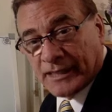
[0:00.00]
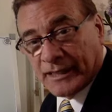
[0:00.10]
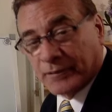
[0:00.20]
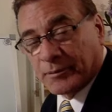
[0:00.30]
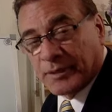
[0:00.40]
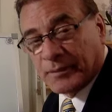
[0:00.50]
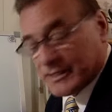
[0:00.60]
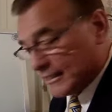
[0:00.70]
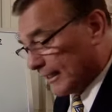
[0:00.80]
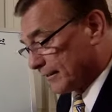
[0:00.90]
That would be a
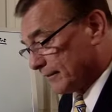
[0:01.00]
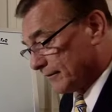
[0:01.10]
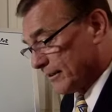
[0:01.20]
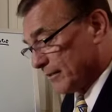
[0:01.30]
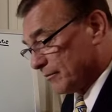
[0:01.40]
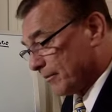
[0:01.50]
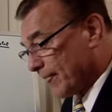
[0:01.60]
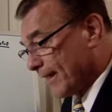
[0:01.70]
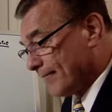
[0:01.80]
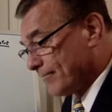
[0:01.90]
mistake for them
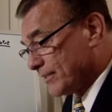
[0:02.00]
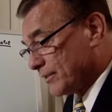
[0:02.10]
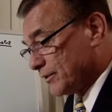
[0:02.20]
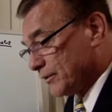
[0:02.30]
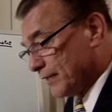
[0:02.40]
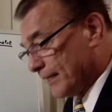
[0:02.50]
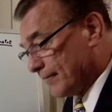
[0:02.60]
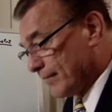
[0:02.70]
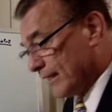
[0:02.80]
to do that.